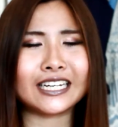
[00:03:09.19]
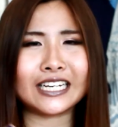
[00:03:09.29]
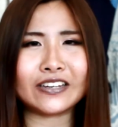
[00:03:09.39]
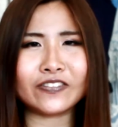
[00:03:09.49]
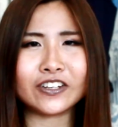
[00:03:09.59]

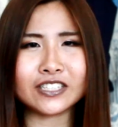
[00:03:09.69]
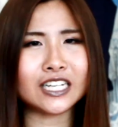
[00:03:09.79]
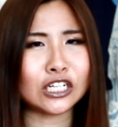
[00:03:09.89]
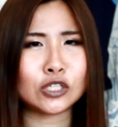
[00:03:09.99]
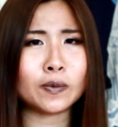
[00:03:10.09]
it feels like
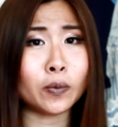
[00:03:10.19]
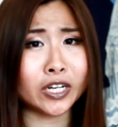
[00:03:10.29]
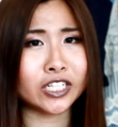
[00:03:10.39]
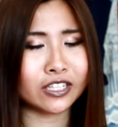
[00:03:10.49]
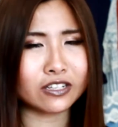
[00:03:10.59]
I should be
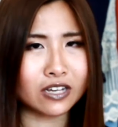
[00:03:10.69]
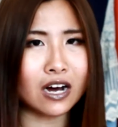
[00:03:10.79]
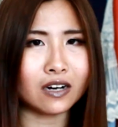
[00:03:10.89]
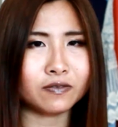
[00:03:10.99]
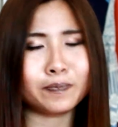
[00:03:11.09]
washing this
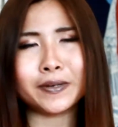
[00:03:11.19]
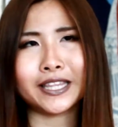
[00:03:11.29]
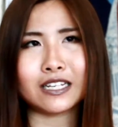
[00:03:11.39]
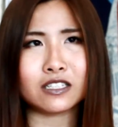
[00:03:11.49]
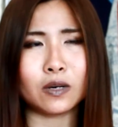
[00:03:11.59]
off but
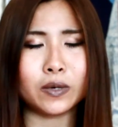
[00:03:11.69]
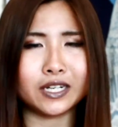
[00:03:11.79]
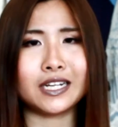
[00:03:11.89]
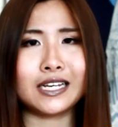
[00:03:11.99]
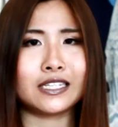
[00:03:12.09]
that's not
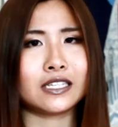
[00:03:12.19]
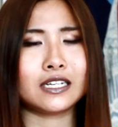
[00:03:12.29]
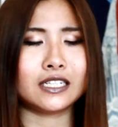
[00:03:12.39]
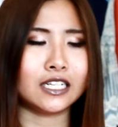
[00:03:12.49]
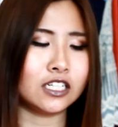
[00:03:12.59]
what it's
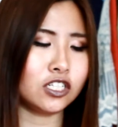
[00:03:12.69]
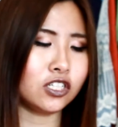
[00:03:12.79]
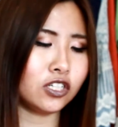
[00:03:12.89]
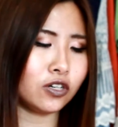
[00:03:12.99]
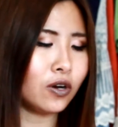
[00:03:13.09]
intended to
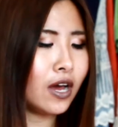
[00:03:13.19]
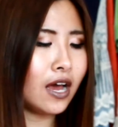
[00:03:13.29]
do.